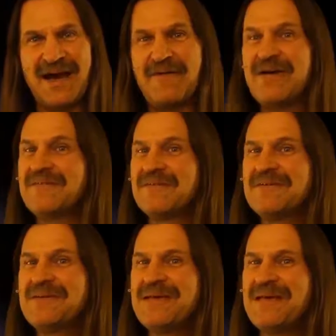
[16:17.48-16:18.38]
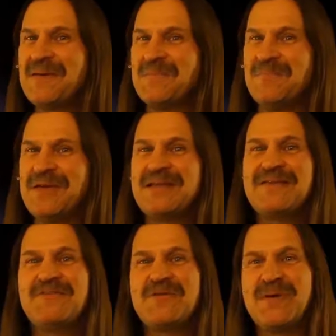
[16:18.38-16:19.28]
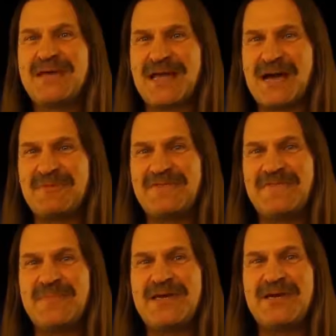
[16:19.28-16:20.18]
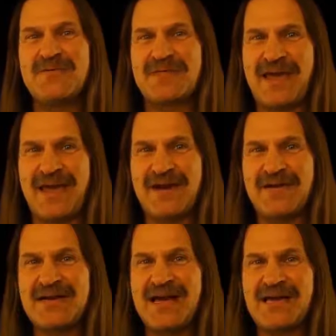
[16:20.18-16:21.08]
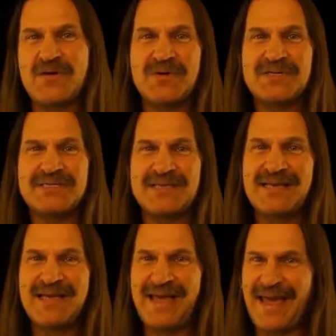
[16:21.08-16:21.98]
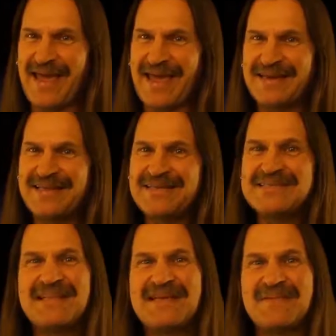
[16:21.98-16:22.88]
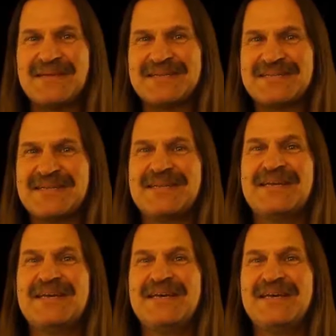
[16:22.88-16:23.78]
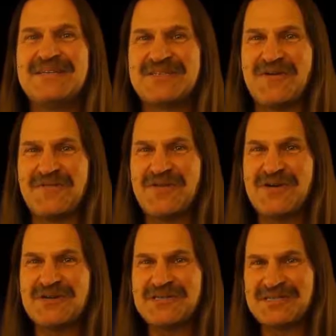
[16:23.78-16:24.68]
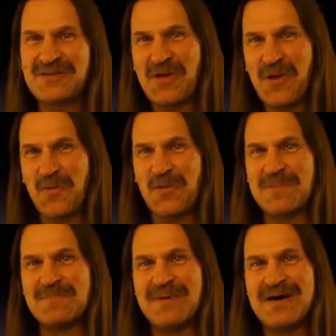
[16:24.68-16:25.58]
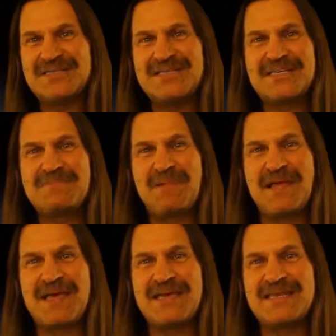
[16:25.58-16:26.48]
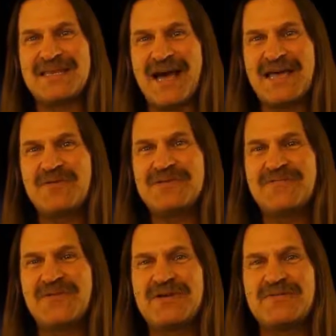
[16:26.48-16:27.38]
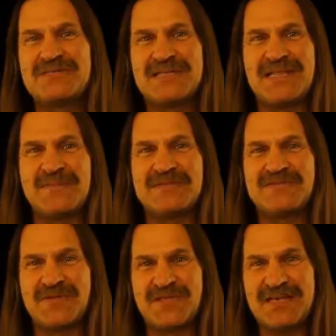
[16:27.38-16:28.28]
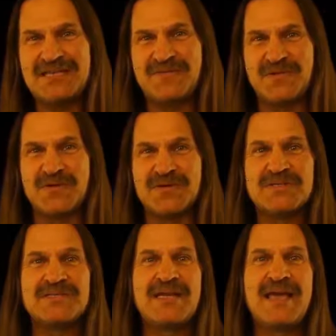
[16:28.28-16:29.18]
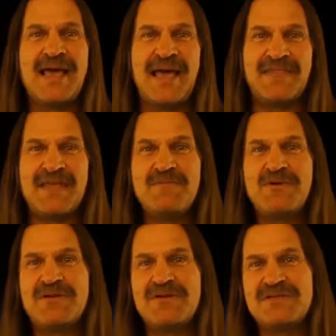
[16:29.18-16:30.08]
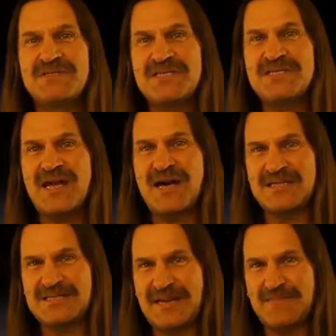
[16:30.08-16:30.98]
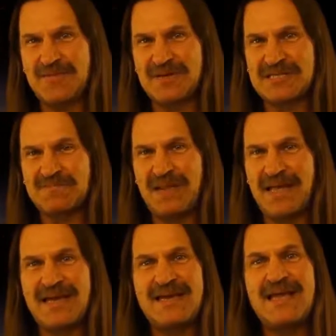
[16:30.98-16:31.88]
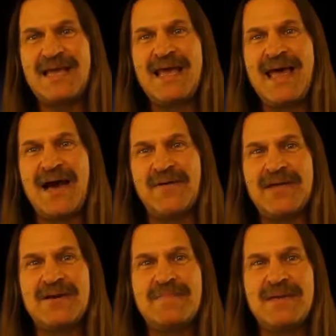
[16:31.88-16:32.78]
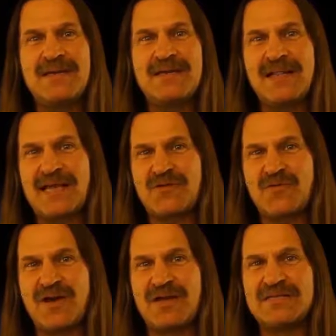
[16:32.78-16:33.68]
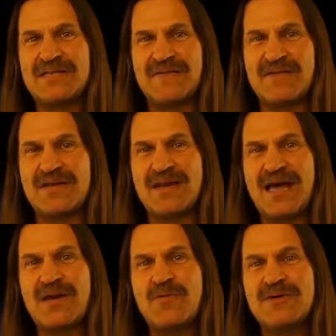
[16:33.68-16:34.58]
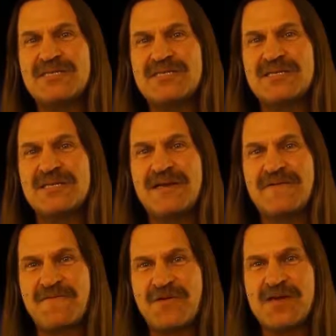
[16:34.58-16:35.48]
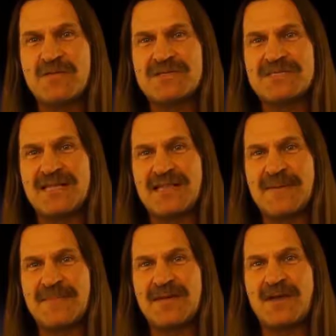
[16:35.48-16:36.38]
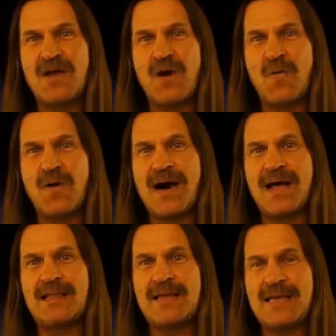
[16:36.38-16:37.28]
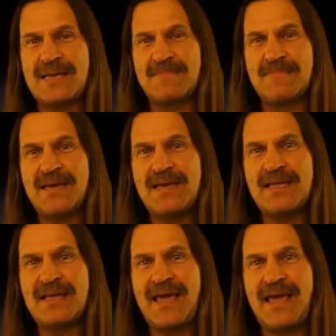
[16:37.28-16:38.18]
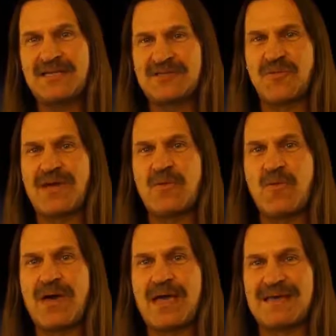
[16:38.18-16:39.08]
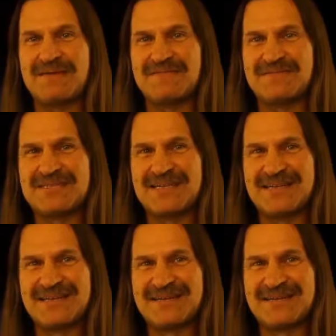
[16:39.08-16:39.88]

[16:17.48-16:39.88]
However, many of you may not be familiar with Harry Nyquist and his limits. So first, we must explain Nyquist frequency limits for these viewers, and then we'll use this concept to explain how intermittent electrons have a Nyquist frequency limit while emitting X-ray waves.